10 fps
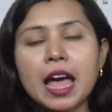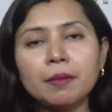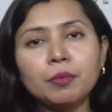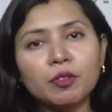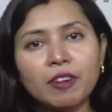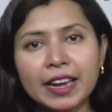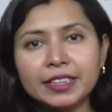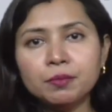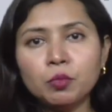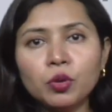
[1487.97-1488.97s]
and
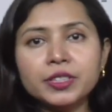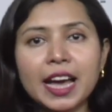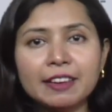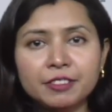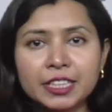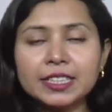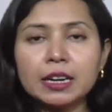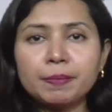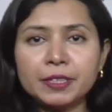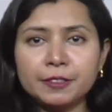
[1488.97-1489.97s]
provide more diverse
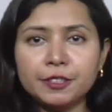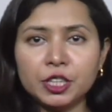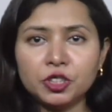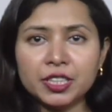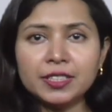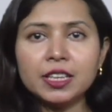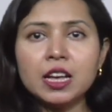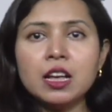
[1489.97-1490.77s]
representations.